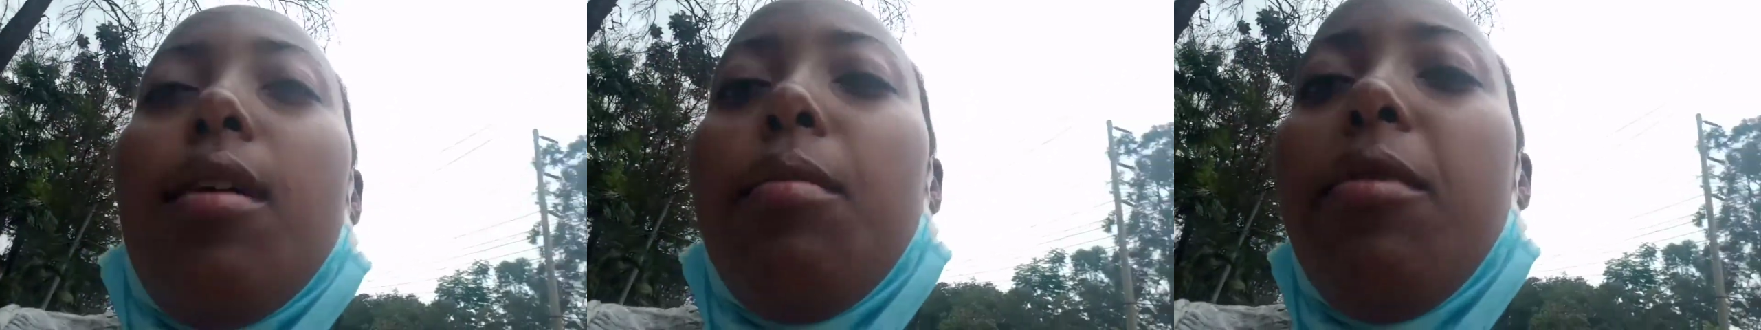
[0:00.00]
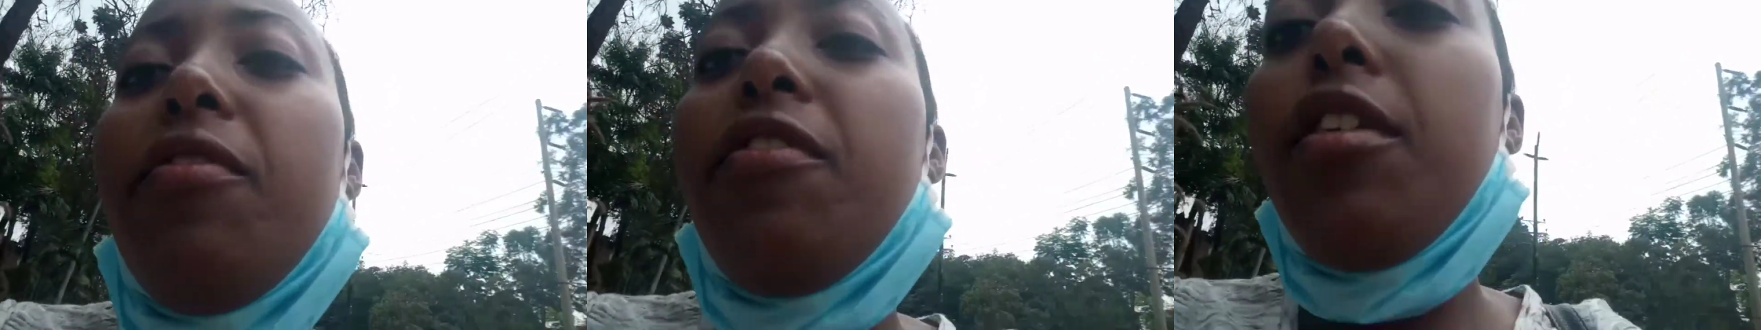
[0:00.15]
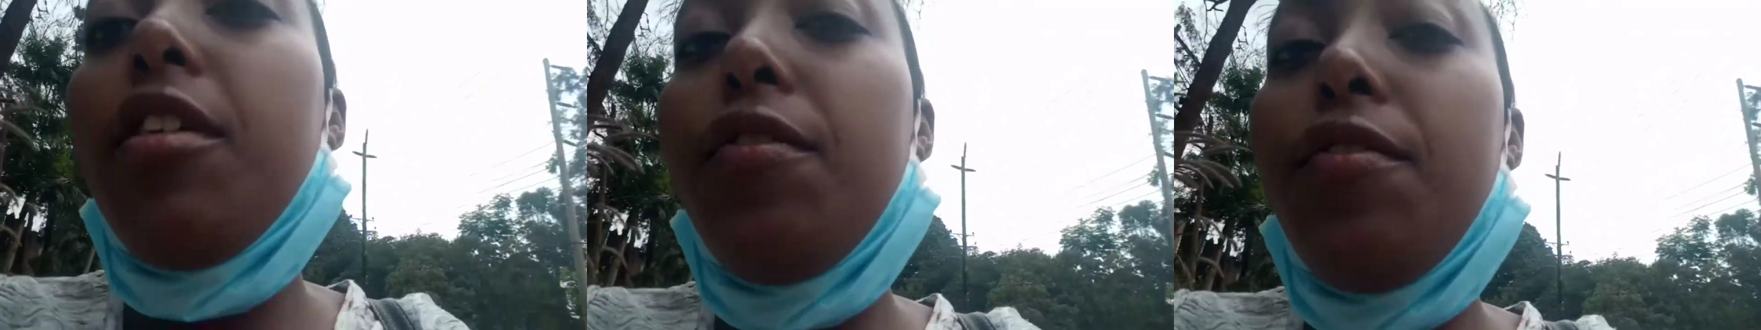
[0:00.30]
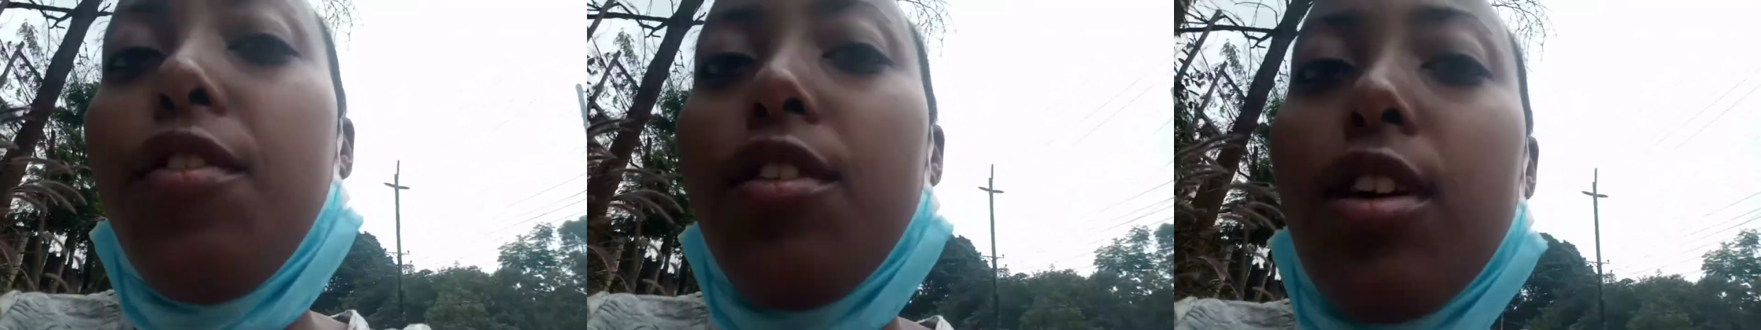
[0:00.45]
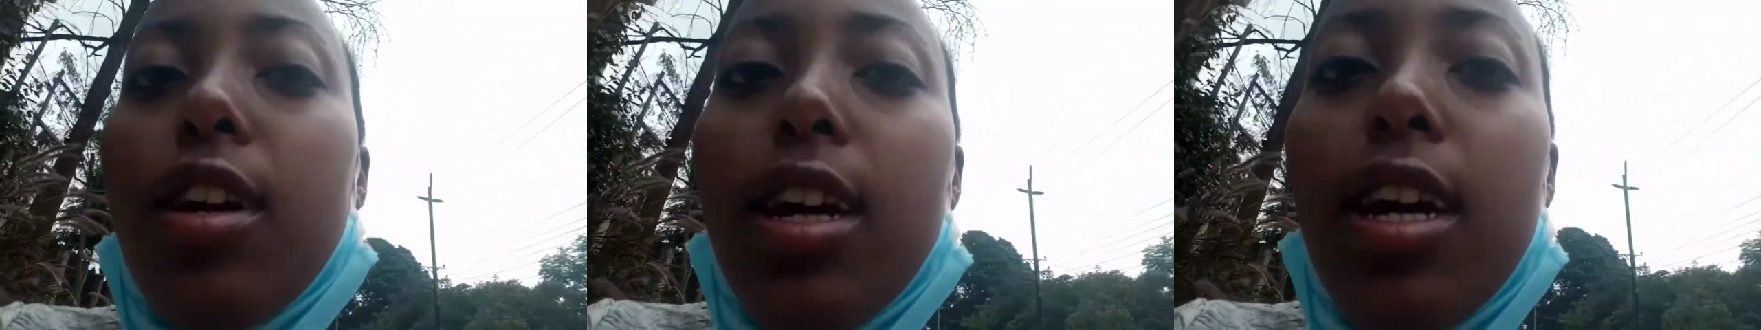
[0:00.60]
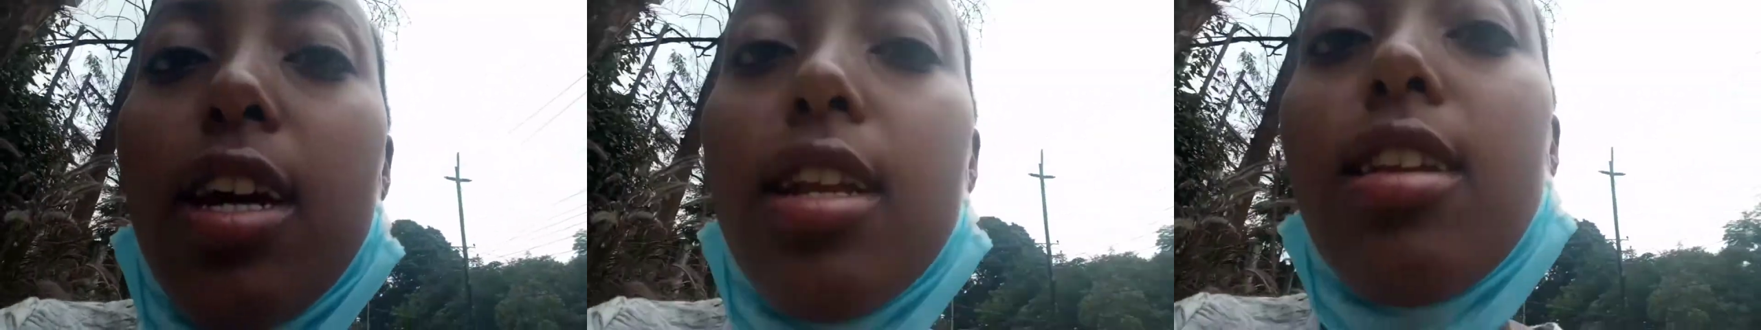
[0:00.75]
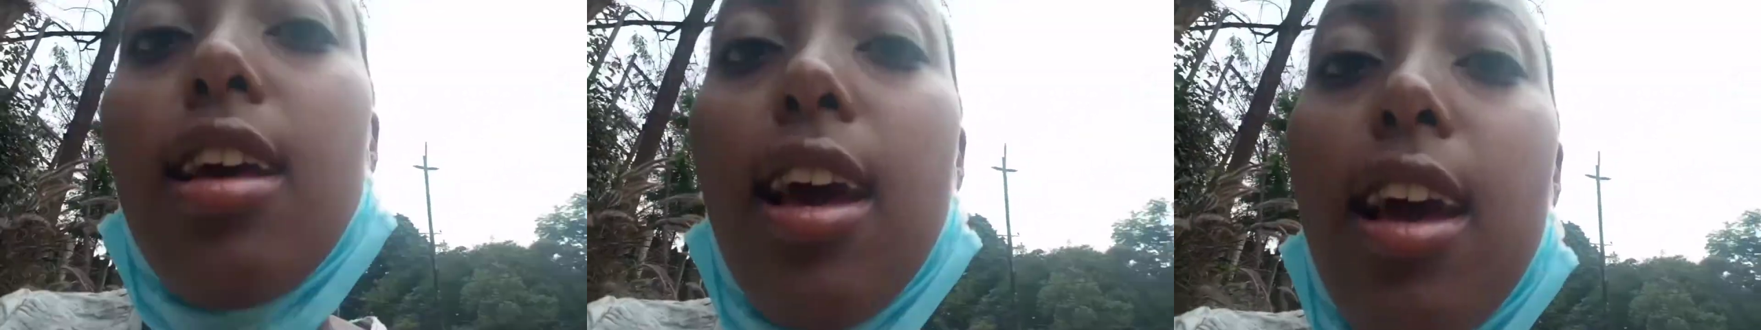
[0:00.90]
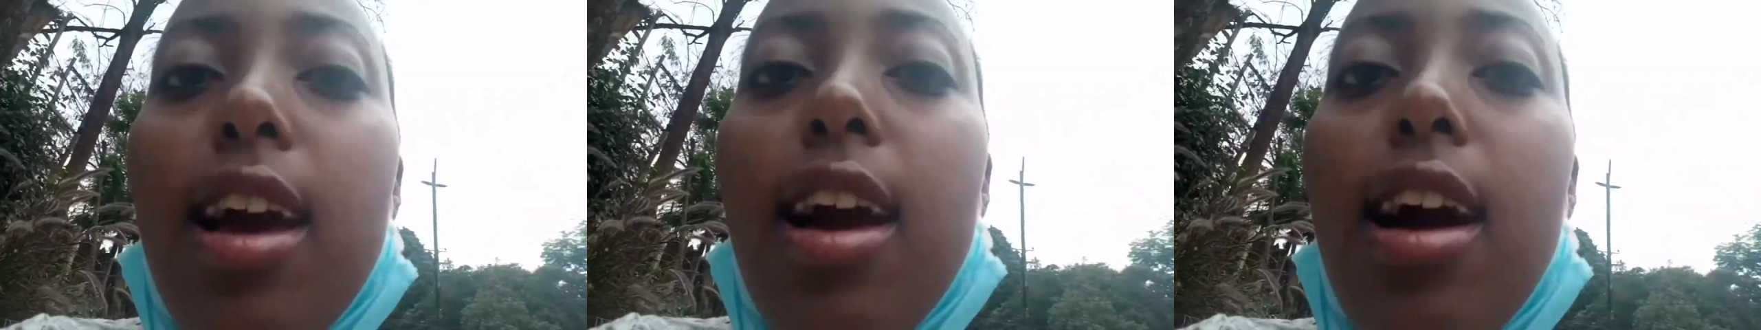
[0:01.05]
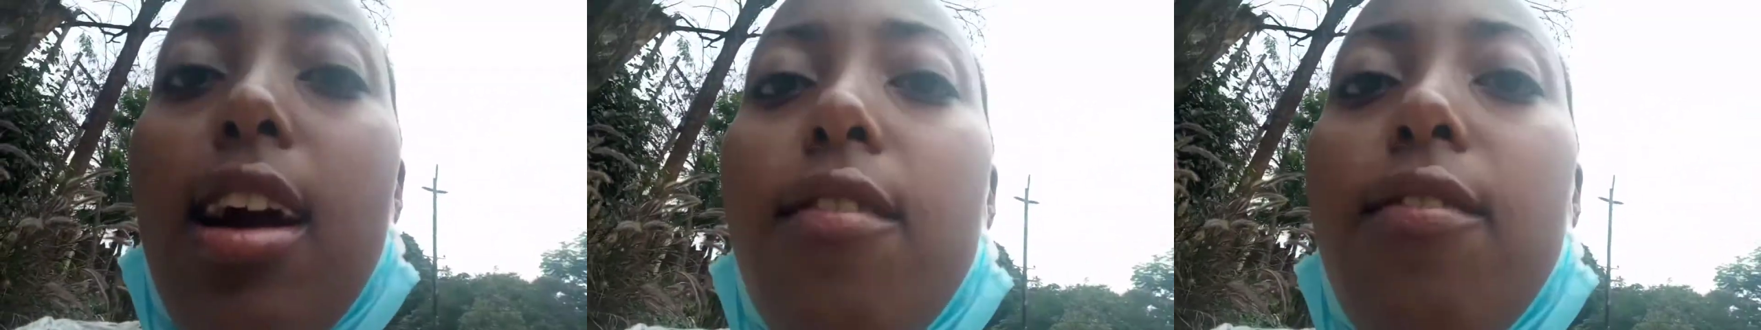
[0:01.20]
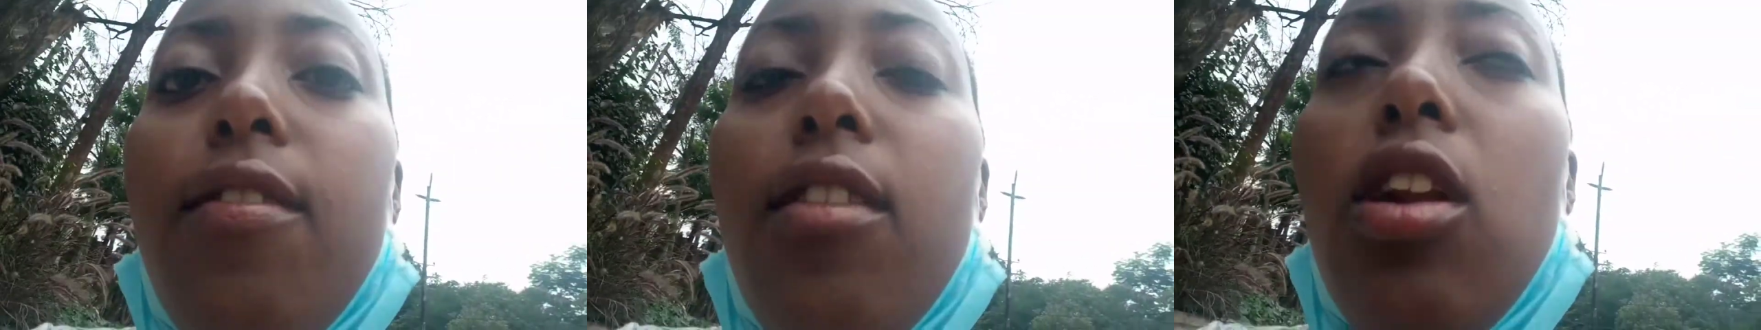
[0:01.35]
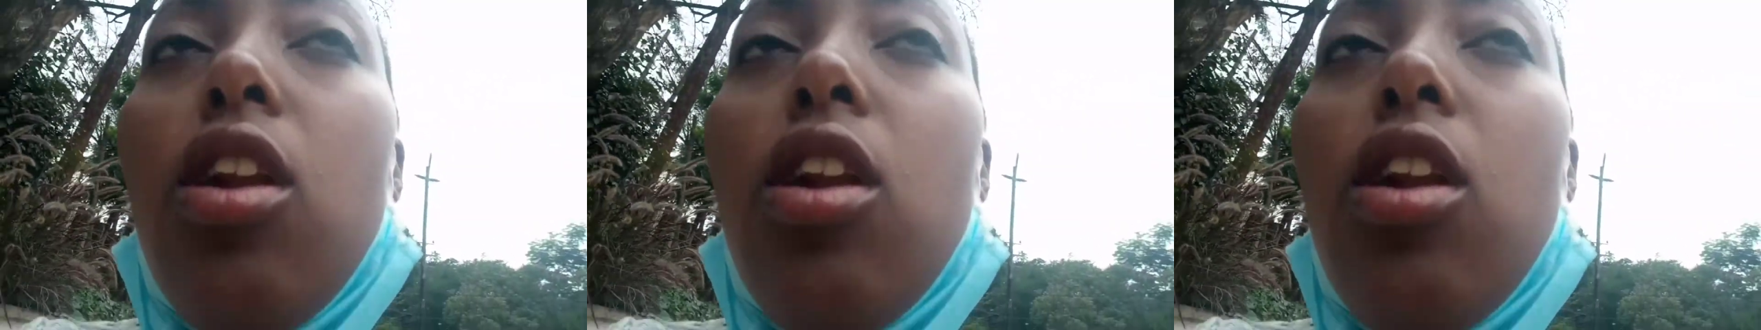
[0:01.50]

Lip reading: before I forget, I have